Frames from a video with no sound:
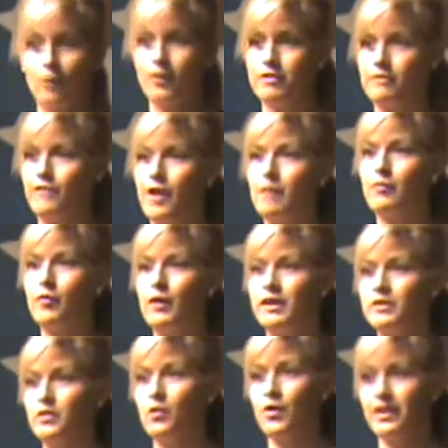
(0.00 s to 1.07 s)
with
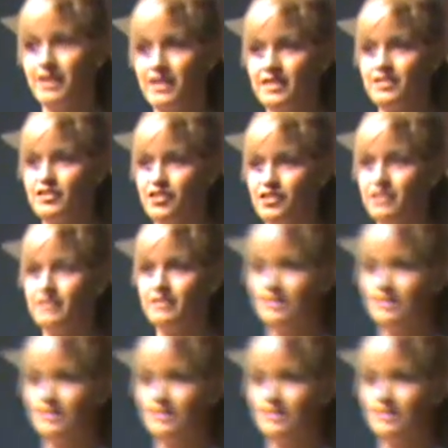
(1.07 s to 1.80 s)
fibroids or cancer.